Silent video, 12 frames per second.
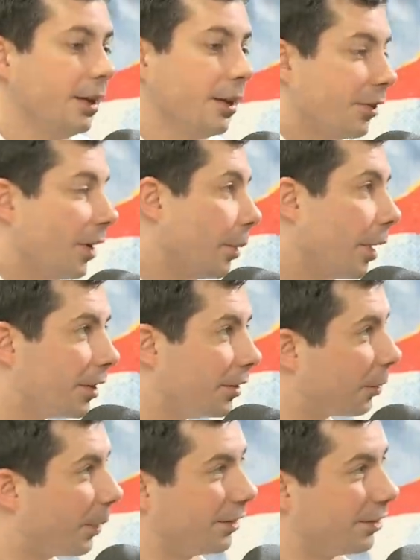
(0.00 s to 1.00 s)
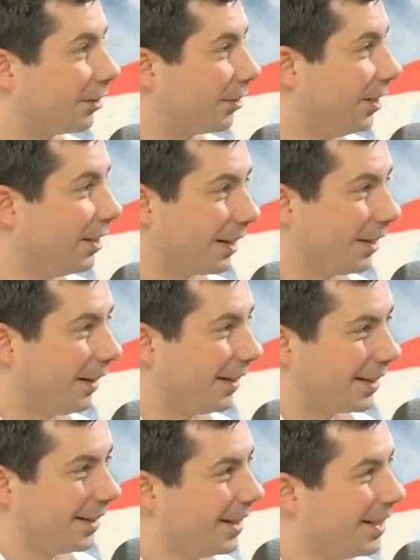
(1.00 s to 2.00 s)
In the same way that in 2016, you had a
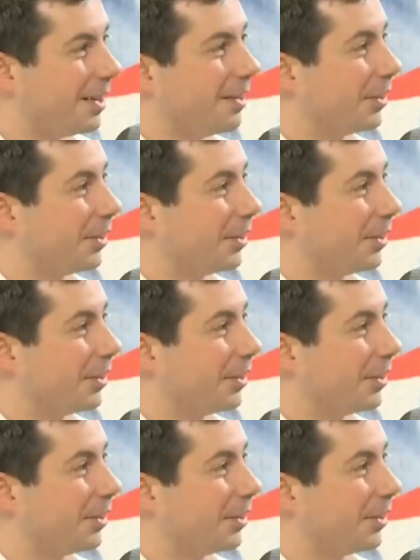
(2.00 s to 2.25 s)
lot of uh,